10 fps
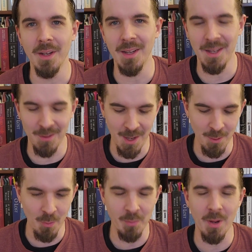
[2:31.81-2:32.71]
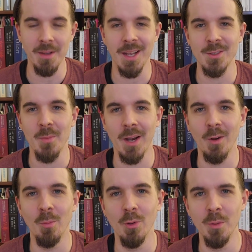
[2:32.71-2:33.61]
I know we probably got some
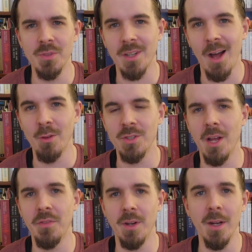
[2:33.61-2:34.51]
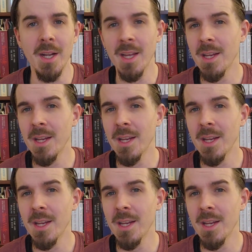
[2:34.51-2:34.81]
Harold Bloom scholars out there.